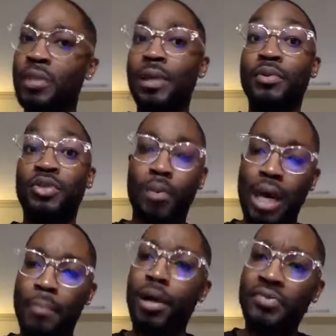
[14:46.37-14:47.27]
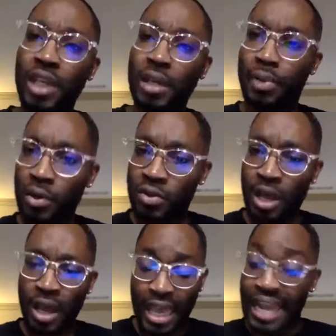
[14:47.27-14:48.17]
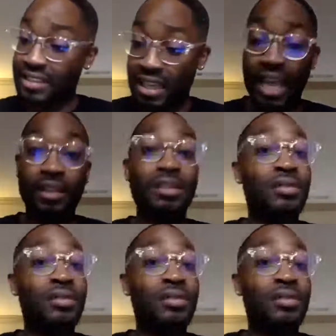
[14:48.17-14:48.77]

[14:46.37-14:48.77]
I don't know, some people saw my birthday post and I said,